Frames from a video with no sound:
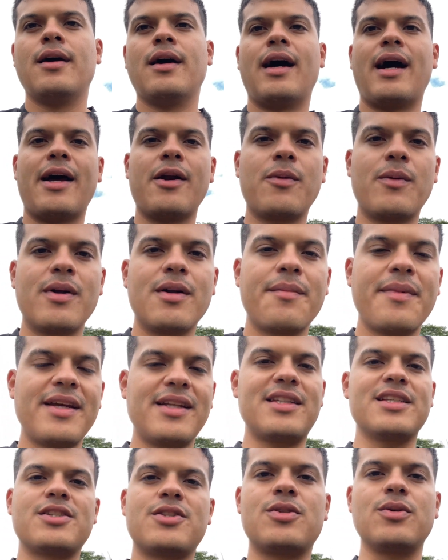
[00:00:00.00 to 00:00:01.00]
I don't want to make
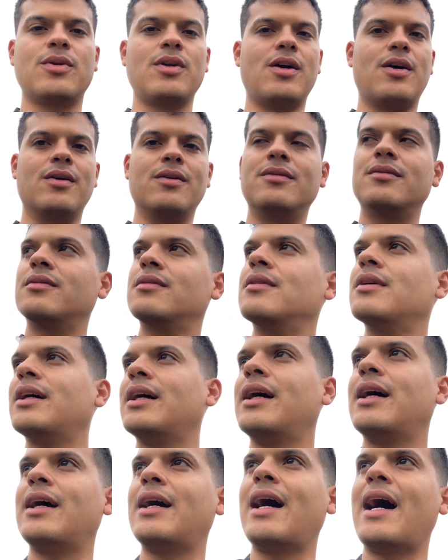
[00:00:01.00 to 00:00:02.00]
this too long.
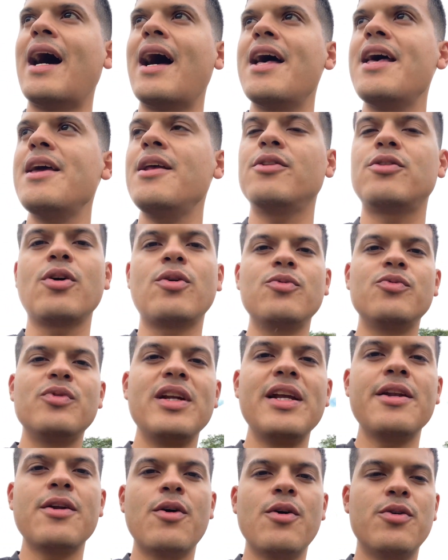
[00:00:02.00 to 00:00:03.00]
I don't
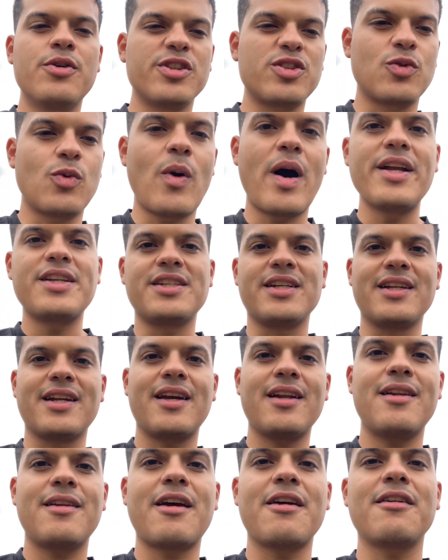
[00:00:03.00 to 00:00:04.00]
really know who's watching.
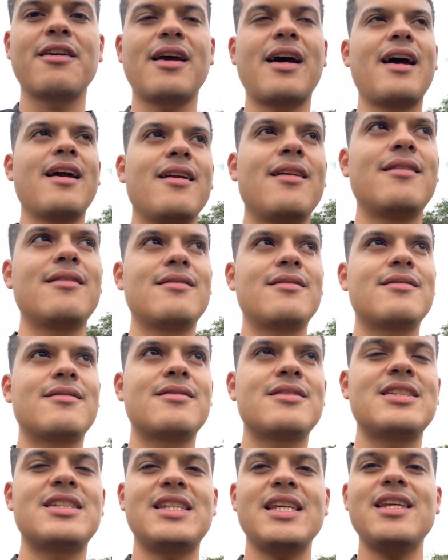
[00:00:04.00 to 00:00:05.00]
I
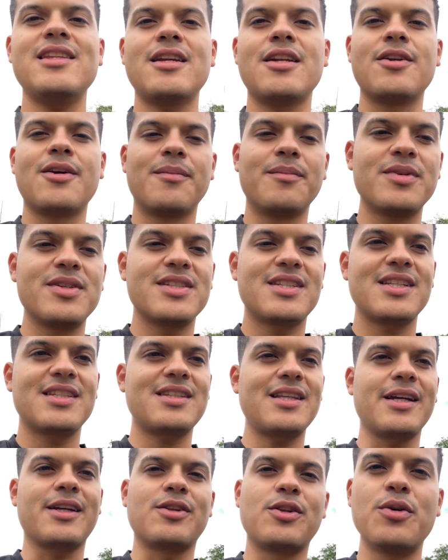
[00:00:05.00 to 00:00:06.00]
see the numbers. It's
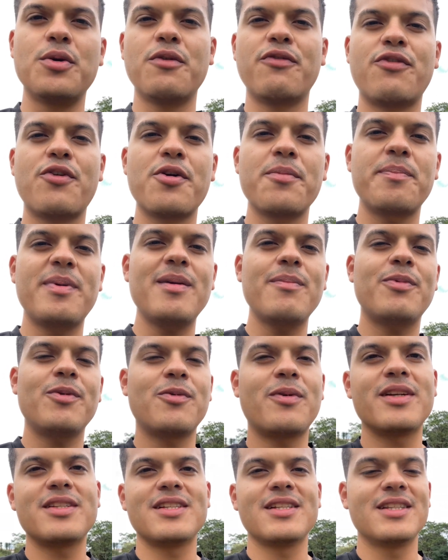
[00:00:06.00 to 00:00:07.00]
like 2 or 4 people
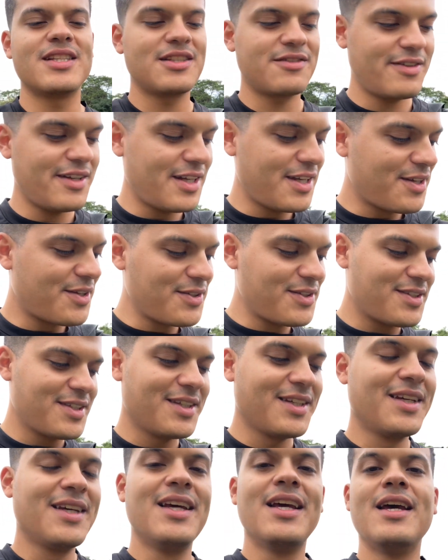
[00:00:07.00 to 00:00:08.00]
watching these videos.
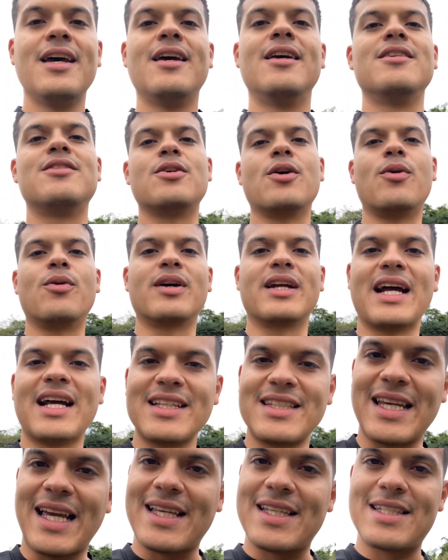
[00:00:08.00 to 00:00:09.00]
So,
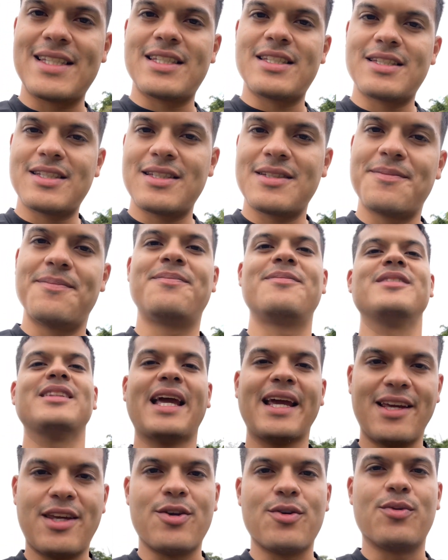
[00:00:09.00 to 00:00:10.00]
gracias.
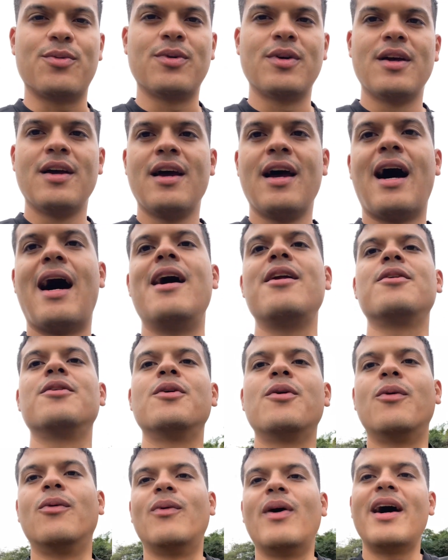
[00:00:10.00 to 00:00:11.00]
Thank you. I don't
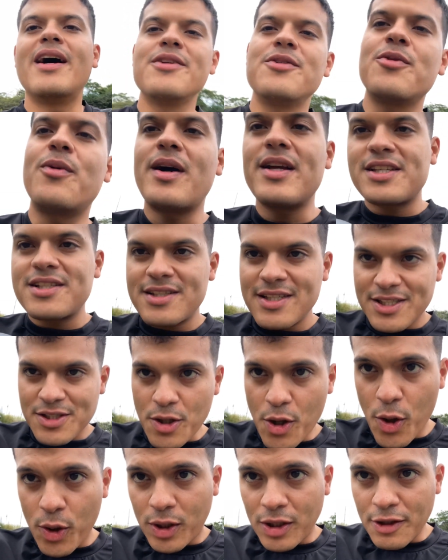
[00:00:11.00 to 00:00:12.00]
know why you watch this
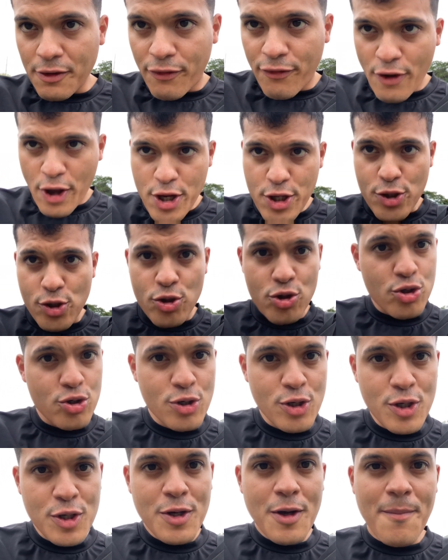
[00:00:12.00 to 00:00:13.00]
ugly face,
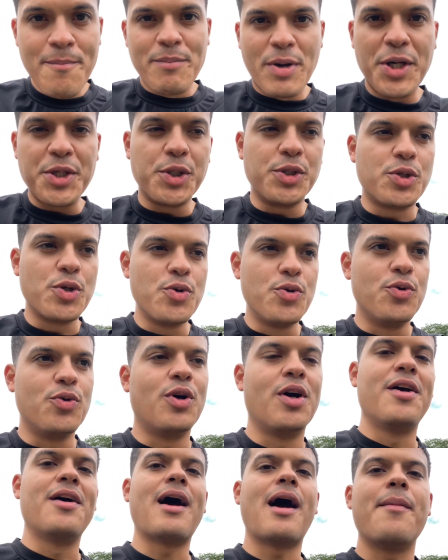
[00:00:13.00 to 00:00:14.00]
but you
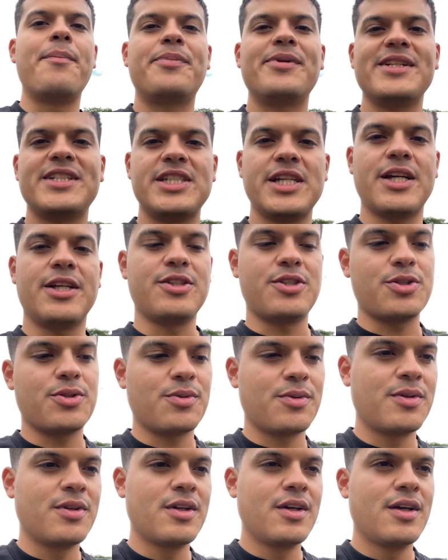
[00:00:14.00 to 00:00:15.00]
do. I appreciate you.